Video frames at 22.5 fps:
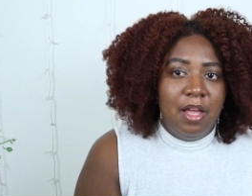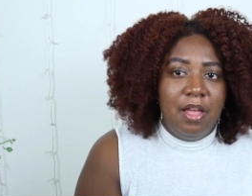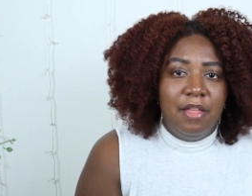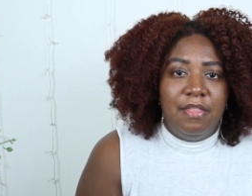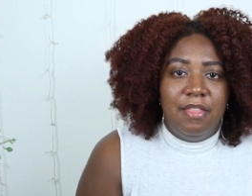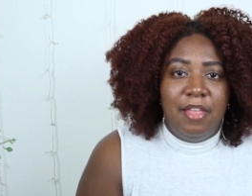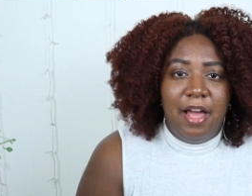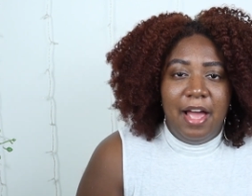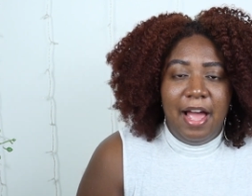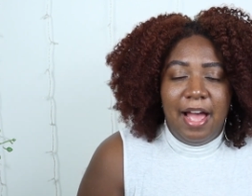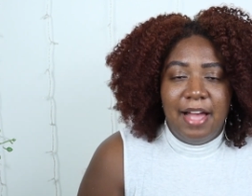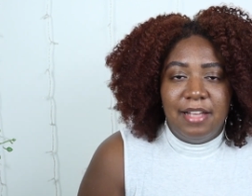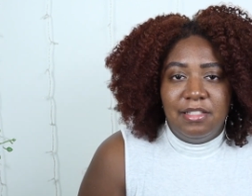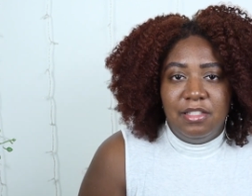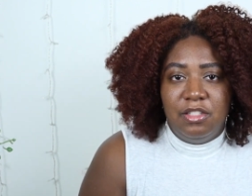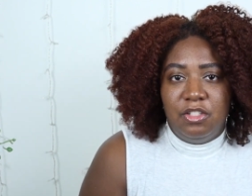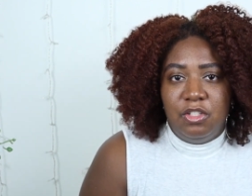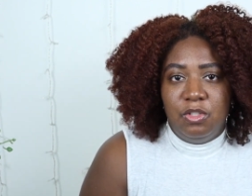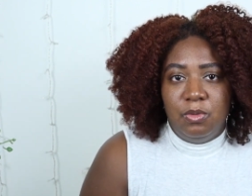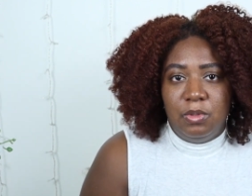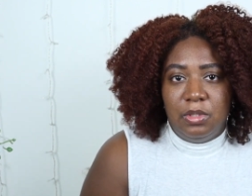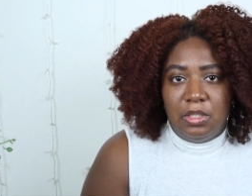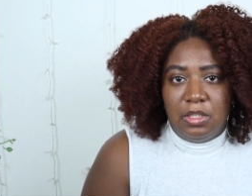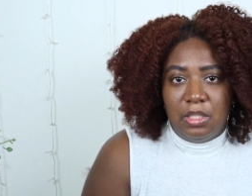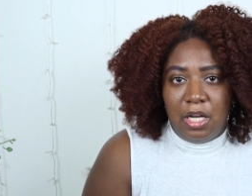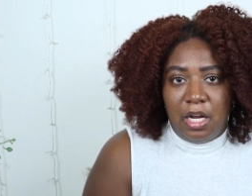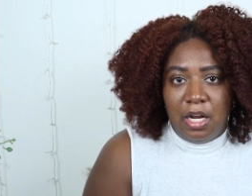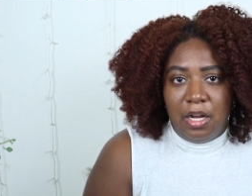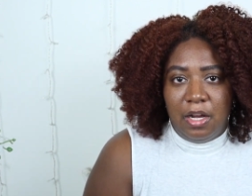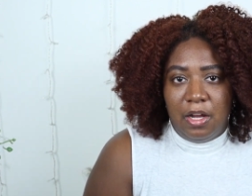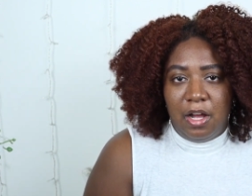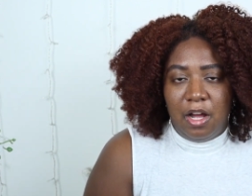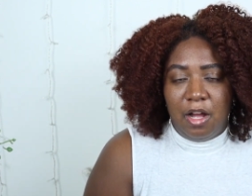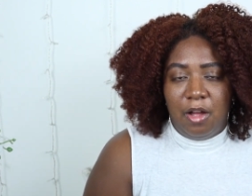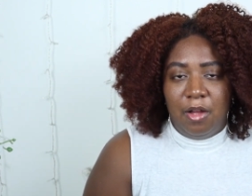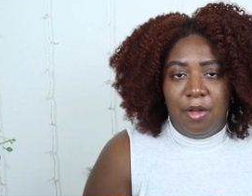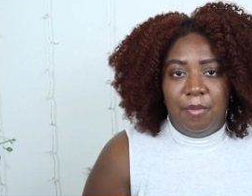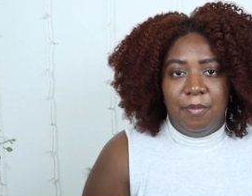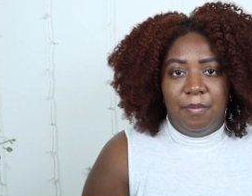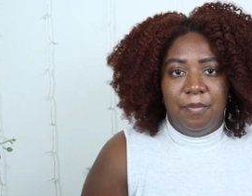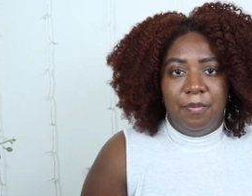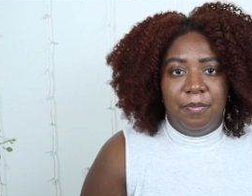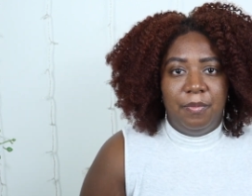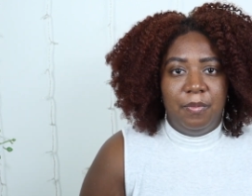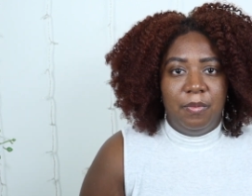That has to do a lot
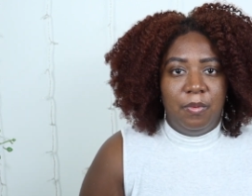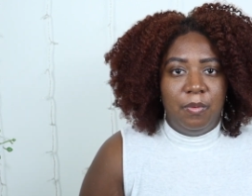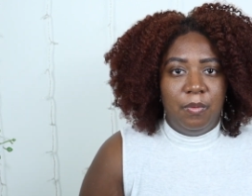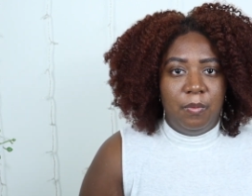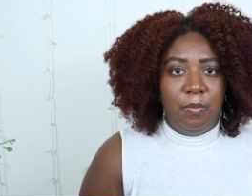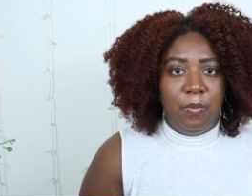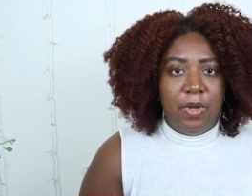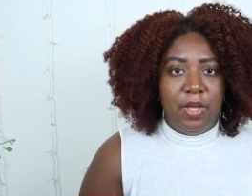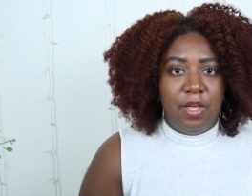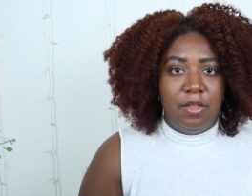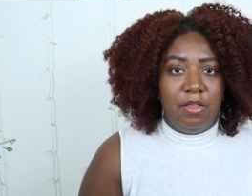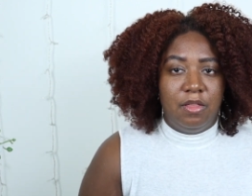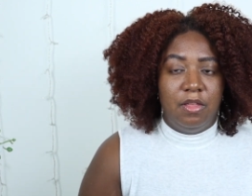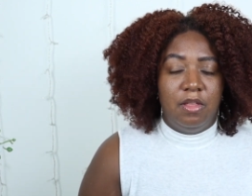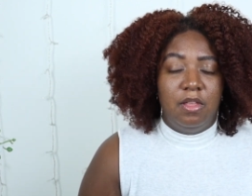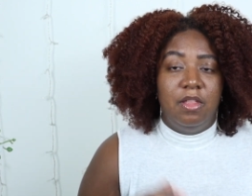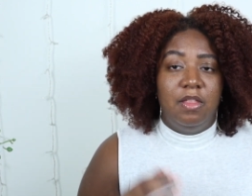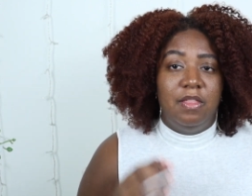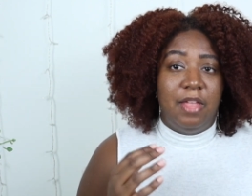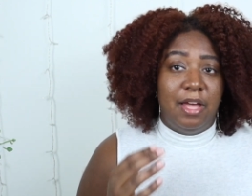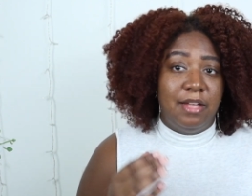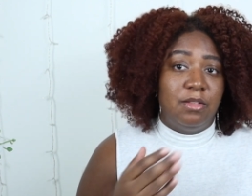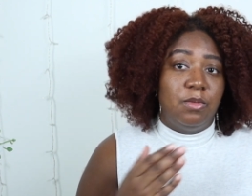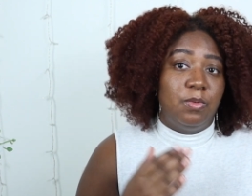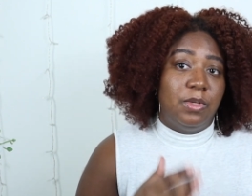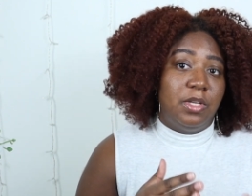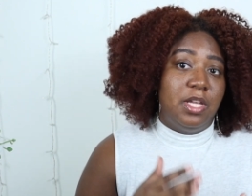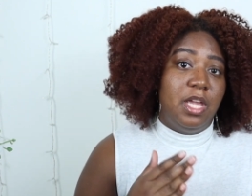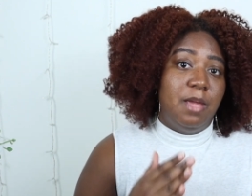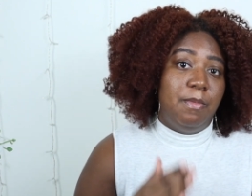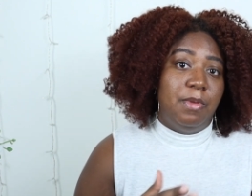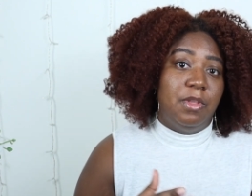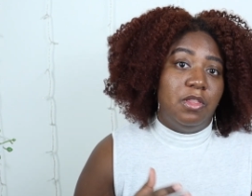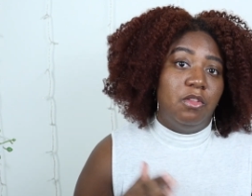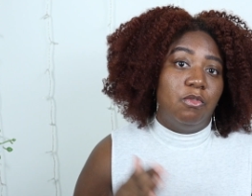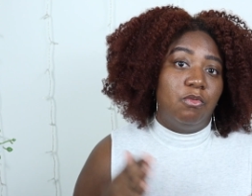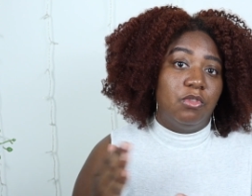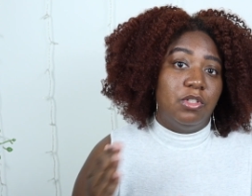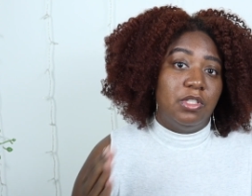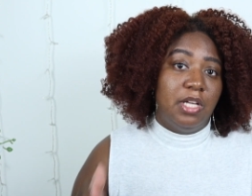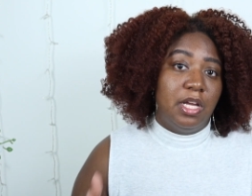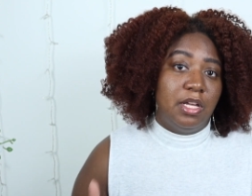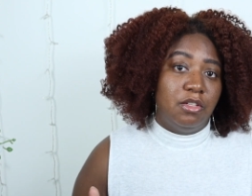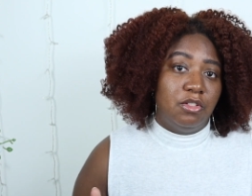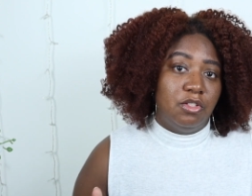with keeping the
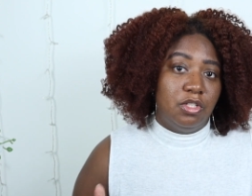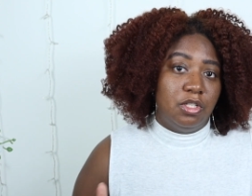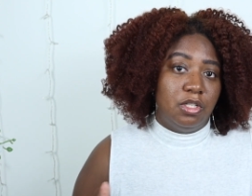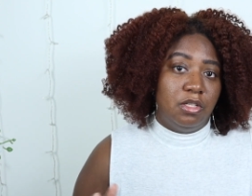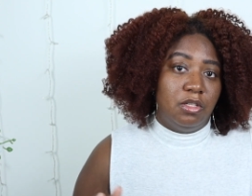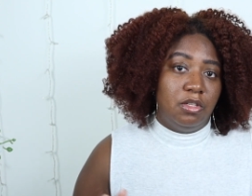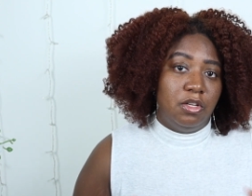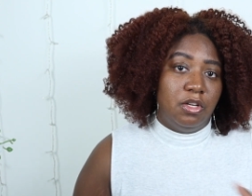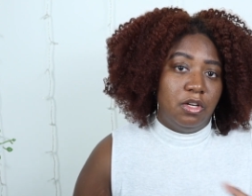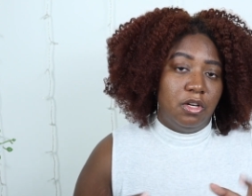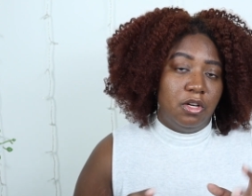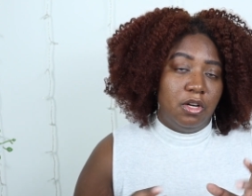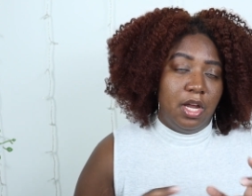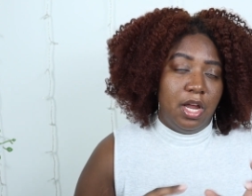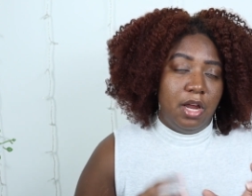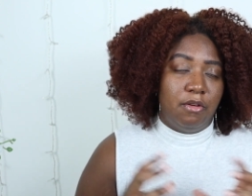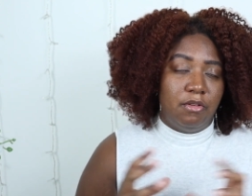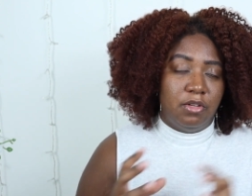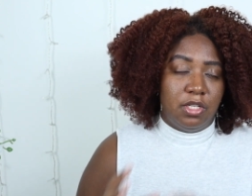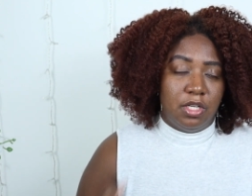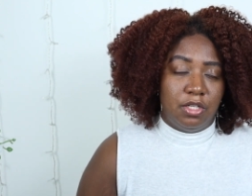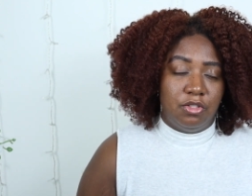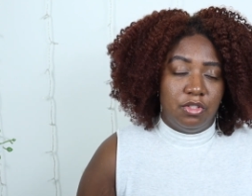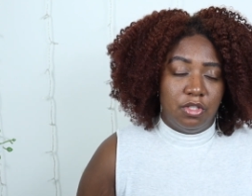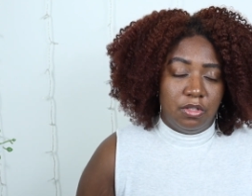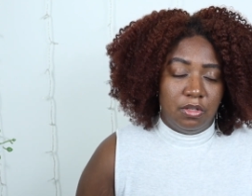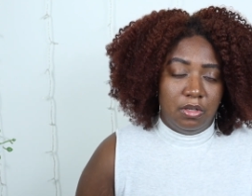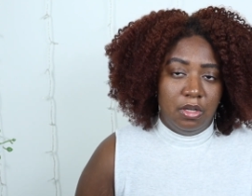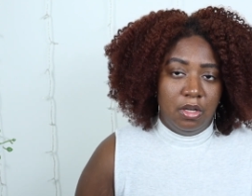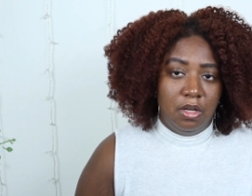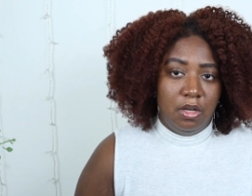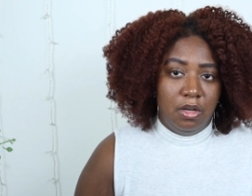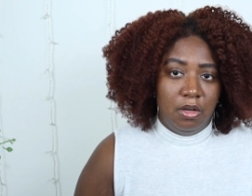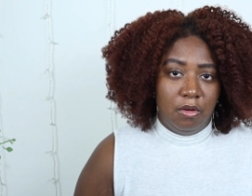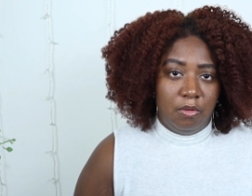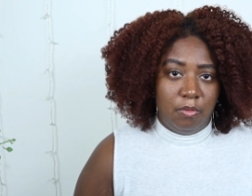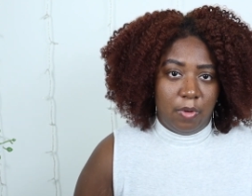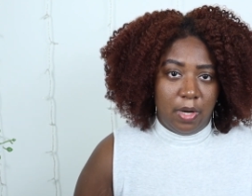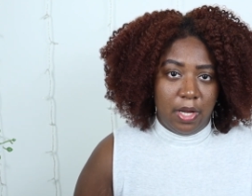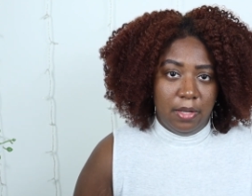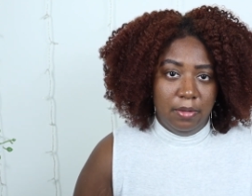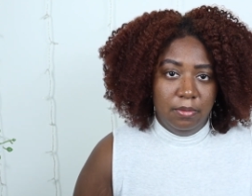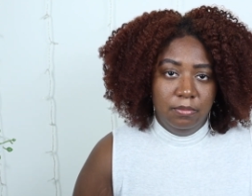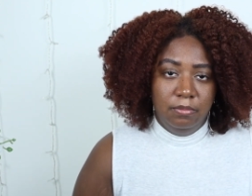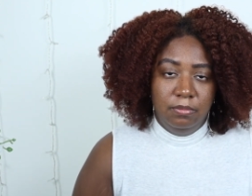retention, your hair retention
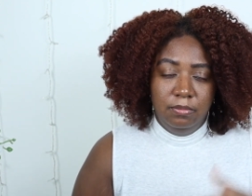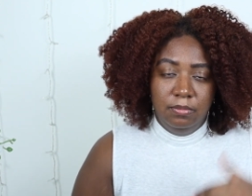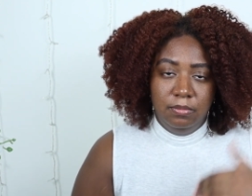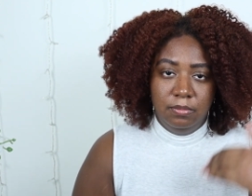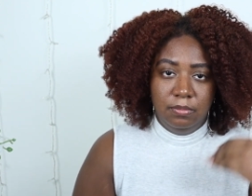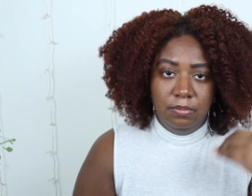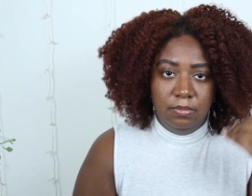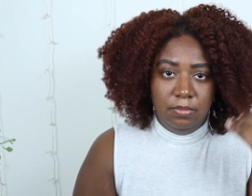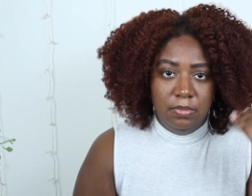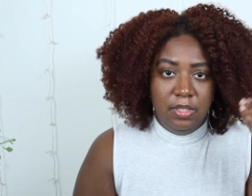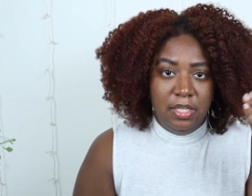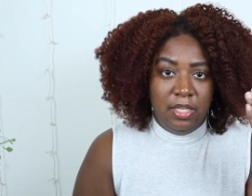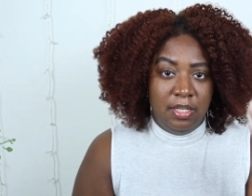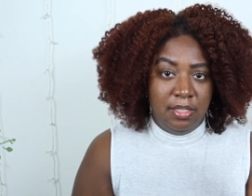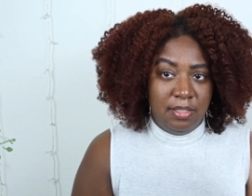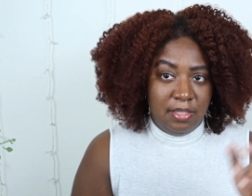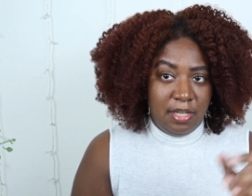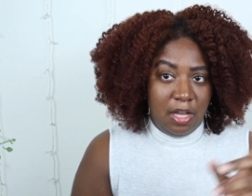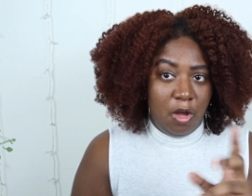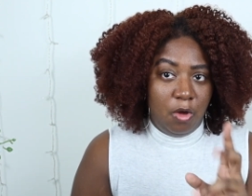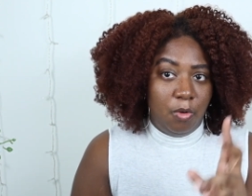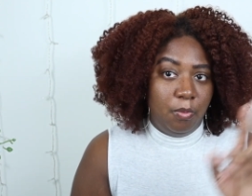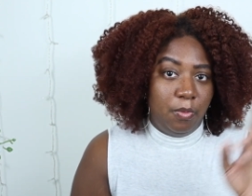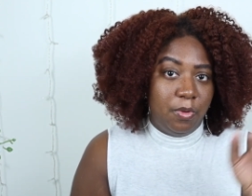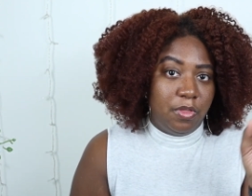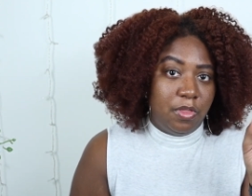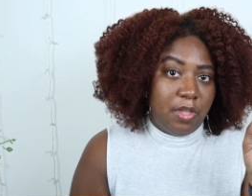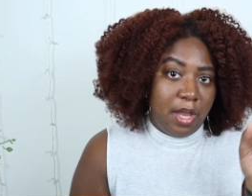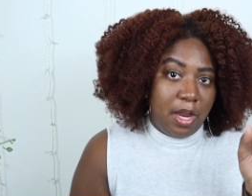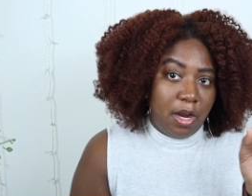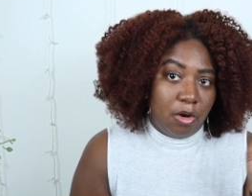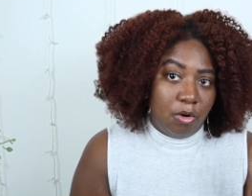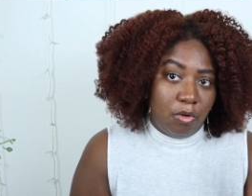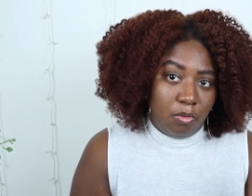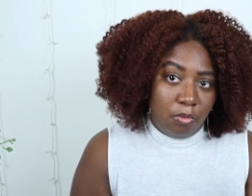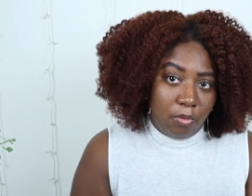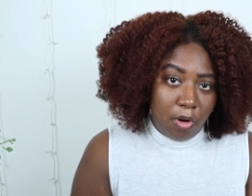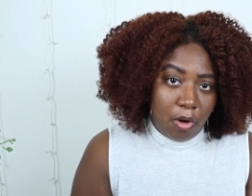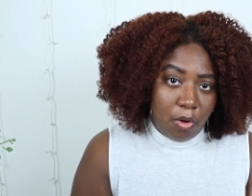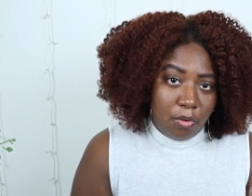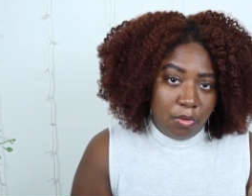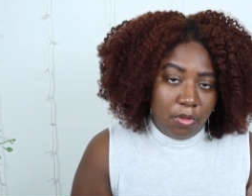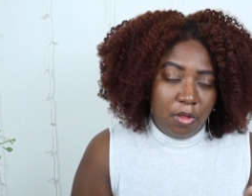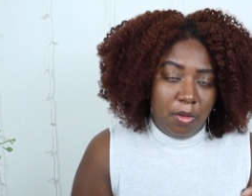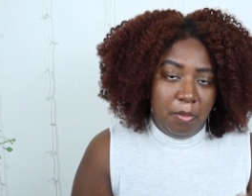rate. It doesn't help with the hair
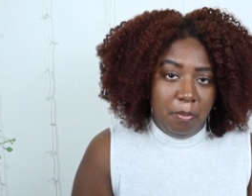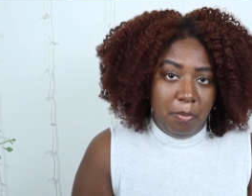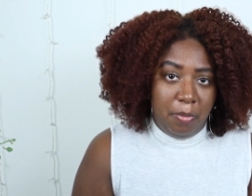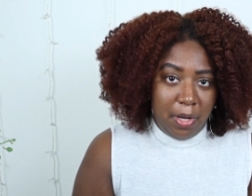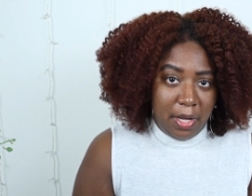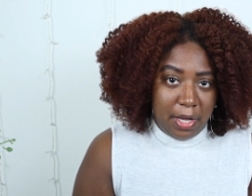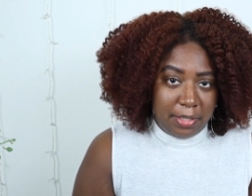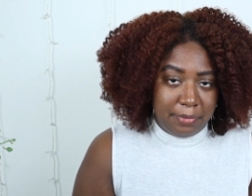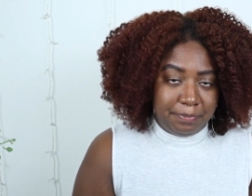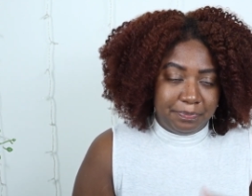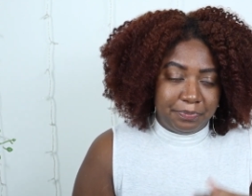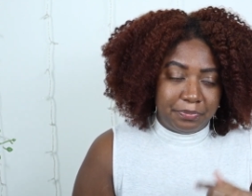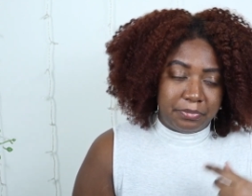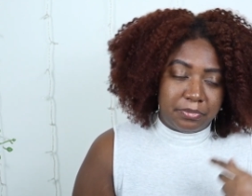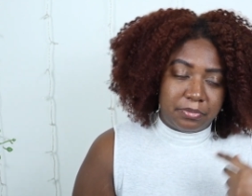growth, but